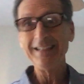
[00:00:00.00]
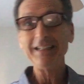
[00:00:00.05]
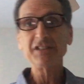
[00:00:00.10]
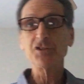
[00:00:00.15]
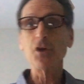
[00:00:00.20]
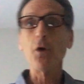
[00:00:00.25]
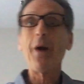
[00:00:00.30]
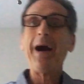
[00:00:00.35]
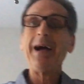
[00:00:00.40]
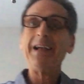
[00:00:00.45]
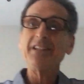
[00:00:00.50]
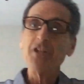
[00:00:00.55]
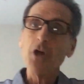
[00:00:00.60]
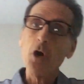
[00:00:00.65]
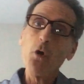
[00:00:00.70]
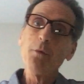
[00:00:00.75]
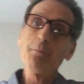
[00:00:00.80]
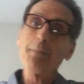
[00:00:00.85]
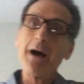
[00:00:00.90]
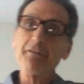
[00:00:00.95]
So I
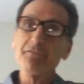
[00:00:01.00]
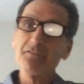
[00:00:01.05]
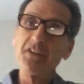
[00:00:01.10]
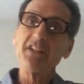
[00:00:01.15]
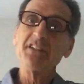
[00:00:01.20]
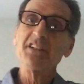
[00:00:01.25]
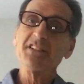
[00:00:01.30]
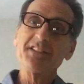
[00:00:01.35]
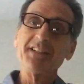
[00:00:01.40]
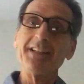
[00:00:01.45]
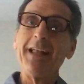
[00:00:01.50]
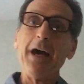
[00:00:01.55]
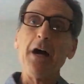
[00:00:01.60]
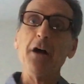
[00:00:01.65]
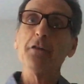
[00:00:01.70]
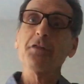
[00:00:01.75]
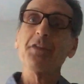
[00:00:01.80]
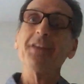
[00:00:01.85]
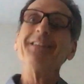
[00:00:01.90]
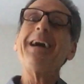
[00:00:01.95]
know about fitness and
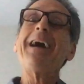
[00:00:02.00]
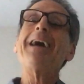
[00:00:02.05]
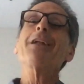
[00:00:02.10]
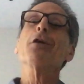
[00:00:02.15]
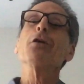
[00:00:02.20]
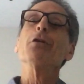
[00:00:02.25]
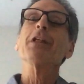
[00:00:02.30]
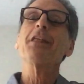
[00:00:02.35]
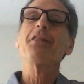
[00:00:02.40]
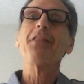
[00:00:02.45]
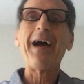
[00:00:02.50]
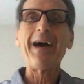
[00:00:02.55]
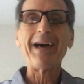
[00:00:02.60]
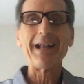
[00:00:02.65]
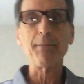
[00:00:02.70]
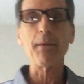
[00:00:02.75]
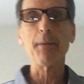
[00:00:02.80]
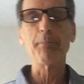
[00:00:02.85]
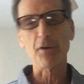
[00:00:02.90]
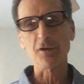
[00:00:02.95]
health, and not only that,
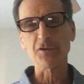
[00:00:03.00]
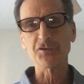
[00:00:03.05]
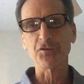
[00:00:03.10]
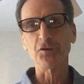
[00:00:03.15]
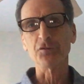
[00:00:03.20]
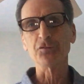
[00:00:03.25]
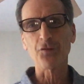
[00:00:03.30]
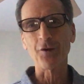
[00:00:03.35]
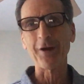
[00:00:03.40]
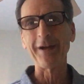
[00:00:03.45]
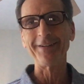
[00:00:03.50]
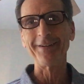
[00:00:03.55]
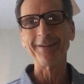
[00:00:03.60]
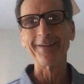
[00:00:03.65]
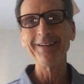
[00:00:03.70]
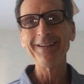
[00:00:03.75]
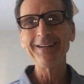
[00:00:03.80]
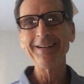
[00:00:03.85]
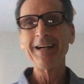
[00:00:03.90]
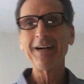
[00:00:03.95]
I'm a personal trainer.
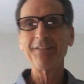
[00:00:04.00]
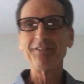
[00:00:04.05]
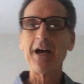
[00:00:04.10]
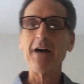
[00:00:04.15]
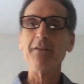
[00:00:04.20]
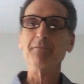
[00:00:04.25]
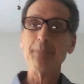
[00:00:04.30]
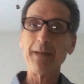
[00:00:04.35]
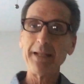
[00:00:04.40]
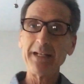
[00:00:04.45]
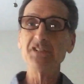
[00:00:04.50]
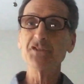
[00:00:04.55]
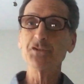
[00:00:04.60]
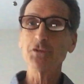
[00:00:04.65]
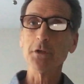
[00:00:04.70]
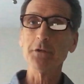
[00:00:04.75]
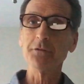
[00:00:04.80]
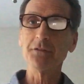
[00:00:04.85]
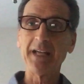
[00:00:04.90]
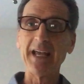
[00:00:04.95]
I've got many
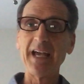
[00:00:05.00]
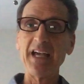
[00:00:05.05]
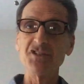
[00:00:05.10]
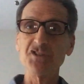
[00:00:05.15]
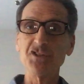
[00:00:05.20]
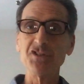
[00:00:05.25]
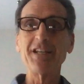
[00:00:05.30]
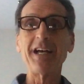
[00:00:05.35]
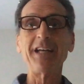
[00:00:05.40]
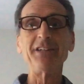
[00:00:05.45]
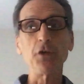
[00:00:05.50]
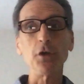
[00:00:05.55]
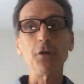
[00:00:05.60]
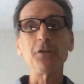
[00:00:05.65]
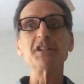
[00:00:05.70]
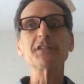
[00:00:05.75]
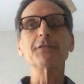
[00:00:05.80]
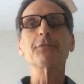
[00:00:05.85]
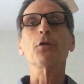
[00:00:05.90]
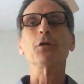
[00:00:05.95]
certifications. I do
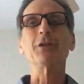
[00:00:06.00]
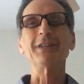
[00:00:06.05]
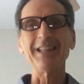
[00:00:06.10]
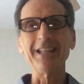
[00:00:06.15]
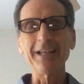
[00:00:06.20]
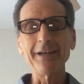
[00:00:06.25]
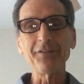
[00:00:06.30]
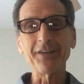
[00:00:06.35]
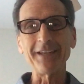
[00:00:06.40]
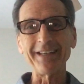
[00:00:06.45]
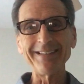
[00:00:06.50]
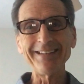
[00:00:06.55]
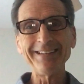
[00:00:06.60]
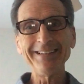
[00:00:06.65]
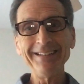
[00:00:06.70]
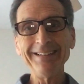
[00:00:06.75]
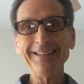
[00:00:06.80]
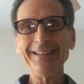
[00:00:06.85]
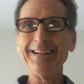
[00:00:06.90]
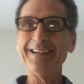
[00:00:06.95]
this for a living
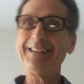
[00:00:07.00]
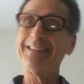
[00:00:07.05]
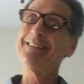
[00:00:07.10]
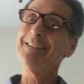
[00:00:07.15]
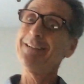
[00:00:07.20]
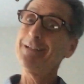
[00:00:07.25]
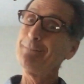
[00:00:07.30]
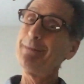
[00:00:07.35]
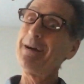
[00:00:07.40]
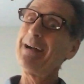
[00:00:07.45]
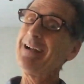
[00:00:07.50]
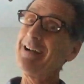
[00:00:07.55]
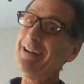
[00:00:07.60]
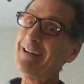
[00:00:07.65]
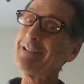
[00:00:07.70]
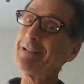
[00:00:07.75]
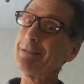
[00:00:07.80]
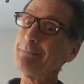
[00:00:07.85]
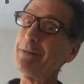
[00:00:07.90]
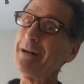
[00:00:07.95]
until my
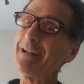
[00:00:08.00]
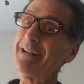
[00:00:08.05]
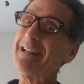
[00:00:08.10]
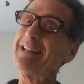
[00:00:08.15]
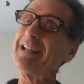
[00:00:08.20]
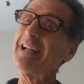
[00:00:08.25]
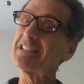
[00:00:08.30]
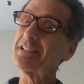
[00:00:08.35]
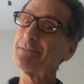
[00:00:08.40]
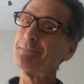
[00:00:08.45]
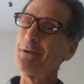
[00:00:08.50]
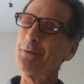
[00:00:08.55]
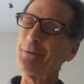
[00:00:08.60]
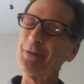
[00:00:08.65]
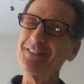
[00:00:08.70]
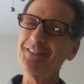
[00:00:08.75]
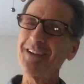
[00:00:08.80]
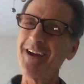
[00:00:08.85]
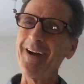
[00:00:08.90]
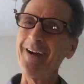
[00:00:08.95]
honey bunny lets me
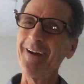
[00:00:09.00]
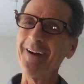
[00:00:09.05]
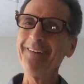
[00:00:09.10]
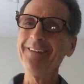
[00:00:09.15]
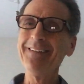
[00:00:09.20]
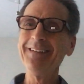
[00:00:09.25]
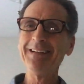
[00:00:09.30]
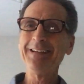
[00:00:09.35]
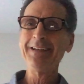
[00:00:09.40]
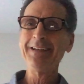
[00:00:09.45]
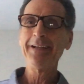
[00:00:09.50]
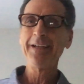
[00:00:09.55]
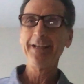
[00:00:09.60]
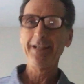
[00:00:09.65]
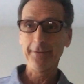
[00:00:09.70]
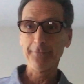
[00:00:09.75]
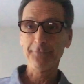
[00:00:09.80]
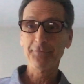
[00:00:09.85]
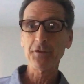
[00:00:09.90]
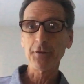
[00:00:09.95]
retire
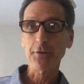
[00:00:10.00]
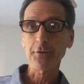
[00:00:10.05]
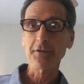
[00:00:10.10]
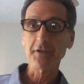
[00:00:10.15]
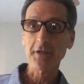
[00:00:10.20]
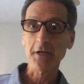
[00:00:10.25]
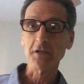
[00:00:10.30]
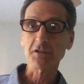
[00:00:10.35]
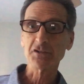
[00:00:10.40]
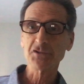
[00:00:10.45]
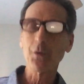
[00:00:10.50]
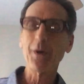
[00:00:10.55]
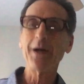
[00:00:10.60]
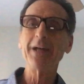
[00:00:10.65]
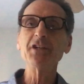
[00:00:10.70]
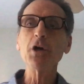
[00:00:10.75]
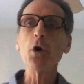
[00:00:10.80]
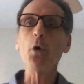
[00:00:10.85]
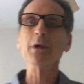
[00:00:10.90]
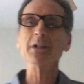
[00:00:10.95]
in a few years. So I
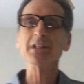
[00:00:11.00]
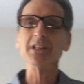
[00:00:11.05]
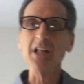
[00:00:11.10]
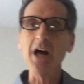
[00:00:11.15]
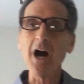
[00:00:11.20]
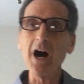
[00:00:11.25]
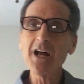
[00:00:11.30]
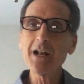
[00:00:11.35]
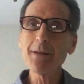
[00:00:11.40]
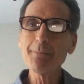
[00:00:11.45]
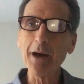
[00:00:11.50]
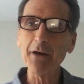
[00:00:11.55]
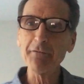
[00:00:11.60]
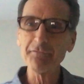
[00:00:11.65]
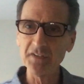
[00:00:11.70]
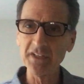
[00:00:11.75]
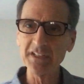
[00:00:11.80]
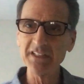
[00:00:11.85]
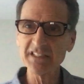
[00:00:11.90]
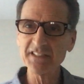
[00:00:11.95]
know a lot about
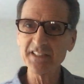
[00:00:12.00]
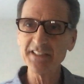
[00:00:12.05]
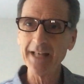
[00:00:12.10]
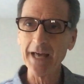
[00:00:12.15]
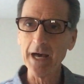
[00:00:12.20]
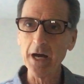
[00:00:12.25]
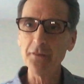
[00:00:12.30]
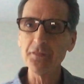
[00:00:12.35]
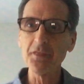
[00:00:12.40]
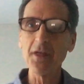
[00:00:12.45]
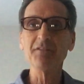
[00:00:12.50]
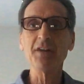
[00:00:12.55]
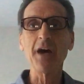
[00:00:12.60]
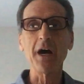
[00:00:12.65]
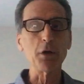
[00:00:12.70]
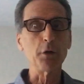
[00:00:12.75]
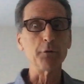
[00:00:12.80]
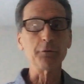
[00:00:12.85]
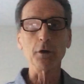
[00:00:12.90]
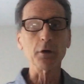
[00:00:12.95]
fitness and health. I've
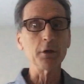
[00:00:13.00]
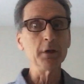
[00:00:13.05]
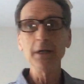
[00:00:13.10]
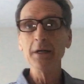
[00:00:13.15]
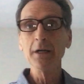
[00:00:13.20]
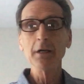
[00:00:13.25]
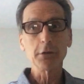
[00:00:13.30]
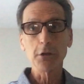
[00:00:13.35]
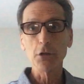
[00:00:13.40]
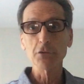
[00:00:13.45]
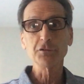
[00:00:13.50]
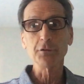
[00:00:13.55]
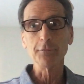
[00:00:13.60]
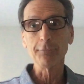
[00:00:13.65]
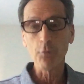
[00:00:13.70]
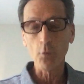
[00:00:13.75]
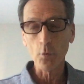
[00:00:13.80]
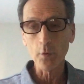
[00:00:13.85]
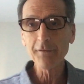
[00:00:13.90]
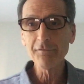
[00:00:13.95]
got over close to
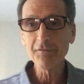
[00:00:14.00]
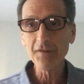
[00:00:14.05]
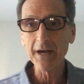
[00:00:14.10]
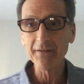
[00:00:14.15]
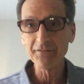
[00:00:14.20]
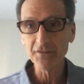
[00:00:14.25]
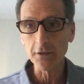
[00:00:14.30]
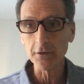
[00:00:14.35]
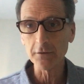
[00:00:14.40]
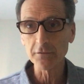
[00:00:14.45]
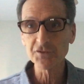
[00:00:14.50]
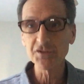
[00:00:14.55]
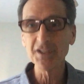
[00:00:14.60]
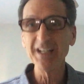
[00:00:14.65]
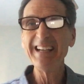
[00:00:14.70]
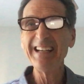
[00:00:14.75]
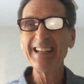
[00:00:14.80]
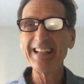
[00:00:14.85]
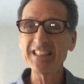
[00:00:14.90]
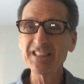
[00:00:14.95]
45 years
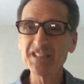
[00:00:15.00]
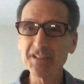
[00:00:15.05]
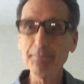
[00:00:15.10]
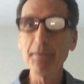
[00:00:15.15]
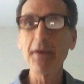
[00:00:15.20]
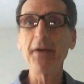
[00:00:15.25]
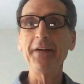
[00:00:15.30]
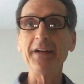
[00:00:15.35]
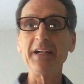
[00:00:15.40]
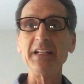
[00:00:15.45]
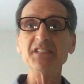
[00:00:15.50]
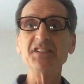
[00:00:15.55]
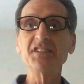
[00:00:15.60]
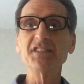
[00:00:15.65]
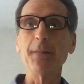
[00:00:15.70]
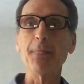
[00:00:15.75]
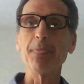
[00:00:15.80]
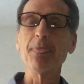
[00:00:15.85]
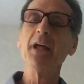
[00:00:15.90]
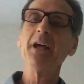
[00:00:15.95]
experience
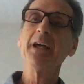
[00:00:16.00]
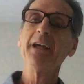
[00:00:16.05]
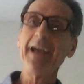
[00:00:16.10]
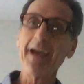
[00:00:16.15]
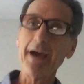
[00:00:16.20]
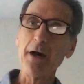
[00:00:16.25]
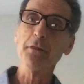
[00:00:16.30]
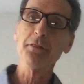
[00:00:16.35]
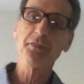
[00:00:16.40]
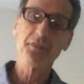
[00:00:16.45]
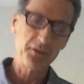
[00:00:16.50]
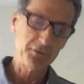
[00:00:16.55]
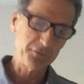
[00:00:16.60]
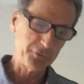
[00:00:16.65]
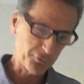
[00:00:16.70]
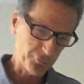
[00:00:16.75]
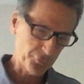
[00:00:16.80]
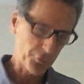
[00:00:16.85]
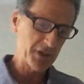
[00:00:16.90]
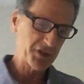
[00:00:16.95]
in health,
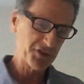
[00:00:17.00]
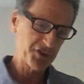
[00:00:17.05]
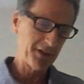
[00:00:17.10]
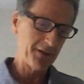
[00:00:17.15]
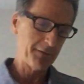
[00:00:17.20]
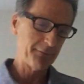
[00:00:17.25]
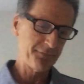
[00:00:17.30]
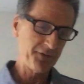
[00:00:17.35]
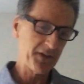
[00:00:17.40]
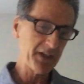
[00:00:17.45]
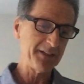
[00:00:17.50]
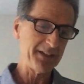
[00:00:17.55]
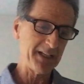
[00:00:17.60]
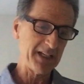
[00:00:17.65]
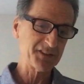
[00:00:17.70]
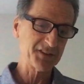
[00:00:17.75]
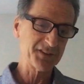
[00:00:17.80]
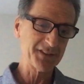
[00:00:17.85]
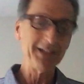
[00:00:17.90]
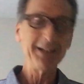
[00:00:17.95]
nutrition, and
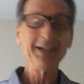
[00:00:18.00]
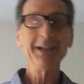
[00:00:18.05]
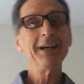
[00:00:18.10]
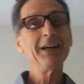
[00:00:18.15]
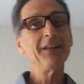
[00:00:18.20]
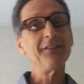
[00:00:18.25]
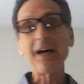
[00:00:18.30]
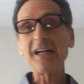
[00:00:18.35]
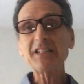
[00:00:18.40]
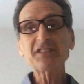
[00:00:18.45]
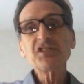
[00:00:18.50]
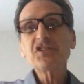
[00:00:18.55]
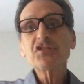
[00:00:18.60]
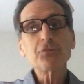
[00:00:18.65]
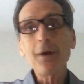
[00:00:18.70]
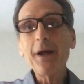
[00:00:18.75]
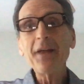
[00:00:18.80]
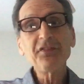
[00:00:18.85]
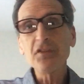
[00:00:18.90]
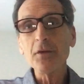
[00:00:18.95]
fitness. That's a
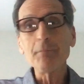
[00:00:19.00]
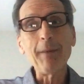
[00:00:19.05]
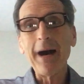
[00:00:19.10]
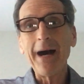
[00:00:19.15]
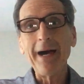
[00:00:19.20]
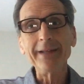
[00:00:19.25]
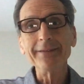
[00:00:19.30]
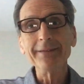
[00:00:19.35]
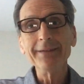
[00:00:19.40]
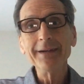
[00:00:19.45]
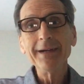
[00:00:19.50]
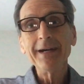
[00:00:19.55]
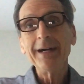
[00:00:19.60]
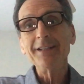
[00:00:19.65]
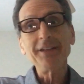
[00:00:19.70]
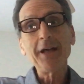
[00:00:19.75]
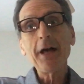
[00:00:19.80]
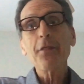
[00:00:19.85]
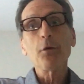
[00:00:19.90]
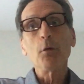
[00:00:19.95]
strength of mine.
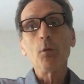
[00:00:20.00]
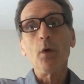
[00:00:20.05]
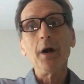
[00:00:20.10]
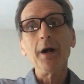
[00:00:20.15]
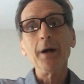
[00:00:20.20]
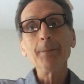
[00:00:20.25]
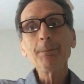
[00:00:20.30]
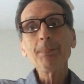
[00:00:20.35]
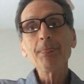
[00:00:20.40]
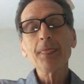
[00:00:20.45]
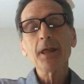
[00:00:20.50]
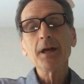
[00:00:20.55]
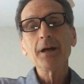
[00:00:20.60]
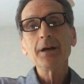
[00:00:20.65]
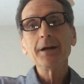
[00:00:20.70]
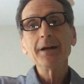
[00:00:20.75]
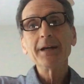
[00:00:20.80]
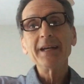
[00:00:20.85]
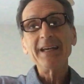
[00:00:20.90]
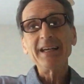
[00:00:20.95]
Another one
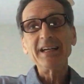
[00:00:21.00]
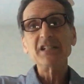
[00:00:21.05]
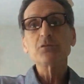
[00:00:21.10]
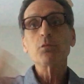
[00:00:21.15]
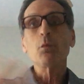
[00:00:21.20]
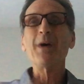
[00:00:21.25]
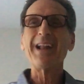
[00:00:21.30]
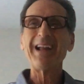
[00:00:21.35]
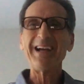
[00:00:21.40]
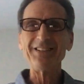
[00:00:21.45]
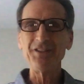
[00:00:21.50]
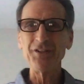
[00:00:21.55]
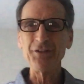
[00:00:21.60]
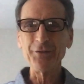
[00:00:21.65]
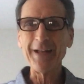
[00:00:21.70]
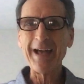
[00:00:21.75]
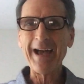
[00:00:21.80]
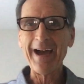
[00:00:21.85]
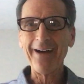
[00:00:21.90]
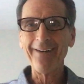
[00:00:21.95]
is what I do
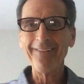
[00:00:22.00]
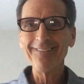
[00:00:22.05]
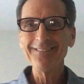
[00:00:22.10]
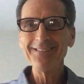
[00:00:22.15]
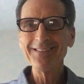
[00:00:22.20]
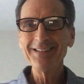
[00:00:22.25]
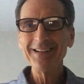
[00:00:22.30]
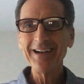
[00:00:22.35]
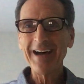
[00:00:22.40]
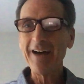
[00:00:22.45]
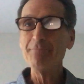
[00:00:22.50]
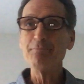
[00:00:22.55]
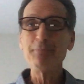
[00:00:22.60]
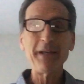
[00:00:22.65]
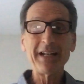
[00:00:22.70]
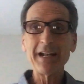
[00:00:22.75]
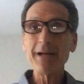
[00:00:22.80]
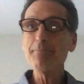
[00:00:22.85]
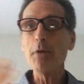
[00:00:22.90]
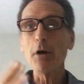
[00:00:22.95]
now. I've
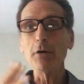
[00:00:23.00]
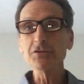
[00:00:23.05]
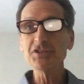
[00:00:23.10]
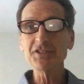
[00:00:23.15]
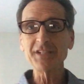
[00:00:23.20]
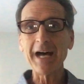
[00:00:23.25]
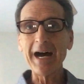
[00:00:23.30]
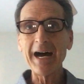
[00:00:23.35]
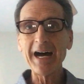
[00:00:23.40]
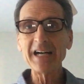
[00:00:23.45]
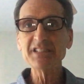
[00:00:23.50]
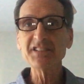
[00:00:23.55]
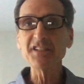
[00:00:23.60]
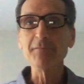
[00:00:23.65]
been on both sides.